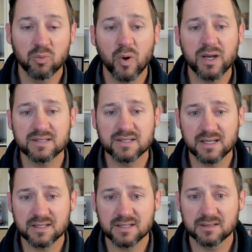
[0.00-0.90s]
In one
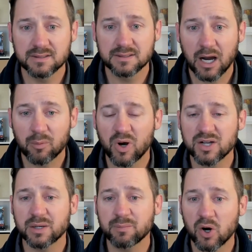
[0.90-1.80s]
instance, our
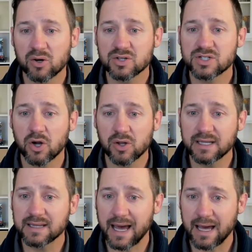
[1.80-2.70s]
project partner
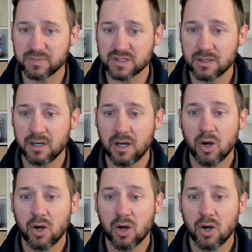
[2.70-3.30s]
Starling Labs